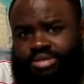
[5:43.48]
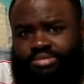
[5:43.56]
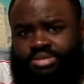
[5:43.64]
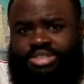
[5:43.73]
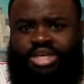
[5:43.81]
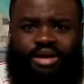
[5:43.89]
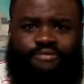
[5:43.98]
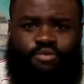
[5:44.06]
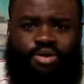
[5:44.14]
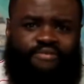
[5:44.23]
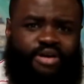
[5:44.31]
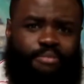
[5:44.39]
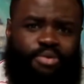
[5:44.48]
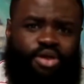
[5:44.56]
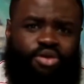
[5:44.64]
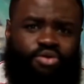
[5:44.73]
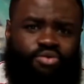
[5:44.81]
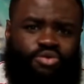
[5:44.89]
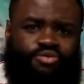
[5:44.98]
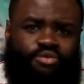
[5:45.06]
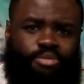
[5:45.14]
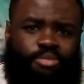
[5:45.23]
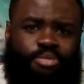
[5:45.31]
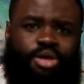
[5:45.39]
Let's get our 45 million euros from
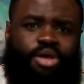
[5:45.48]
him